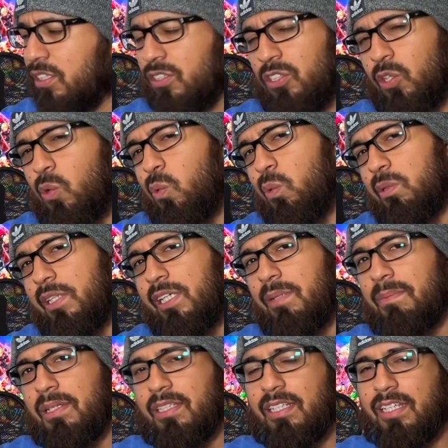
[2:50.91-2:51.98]
The cool thing
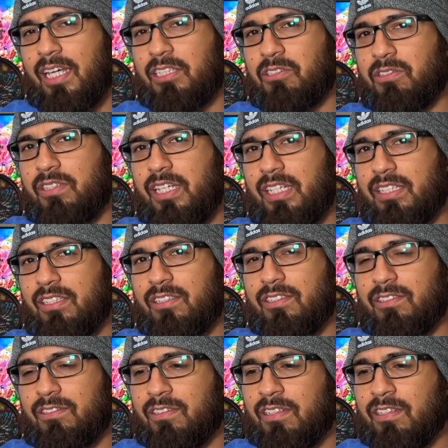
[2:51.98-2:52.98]
about the Nitro Deck though